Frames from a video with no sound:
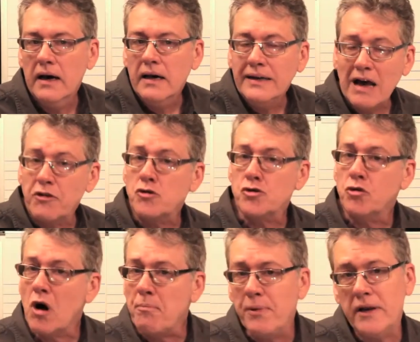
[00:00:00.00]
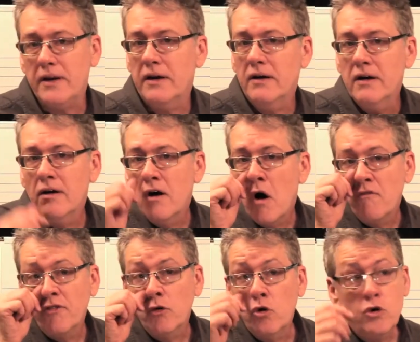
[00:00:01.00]
Now the trumpet,
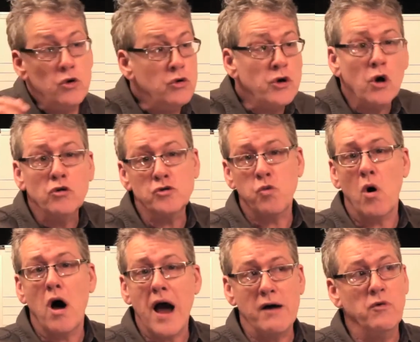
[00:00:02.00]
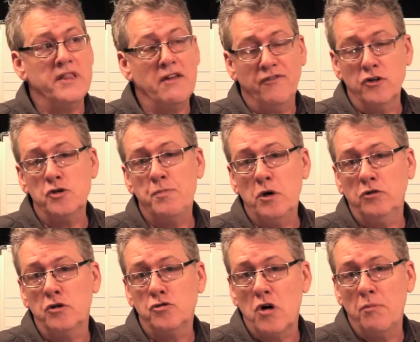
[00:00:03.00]
for who knows why, when they first built
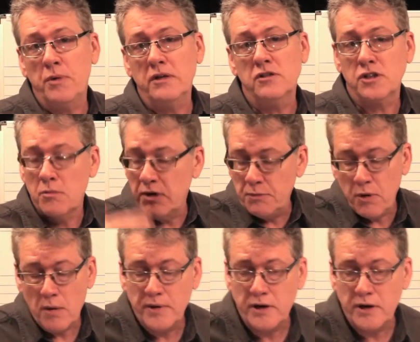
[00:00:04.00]
the trumpet, somebody probably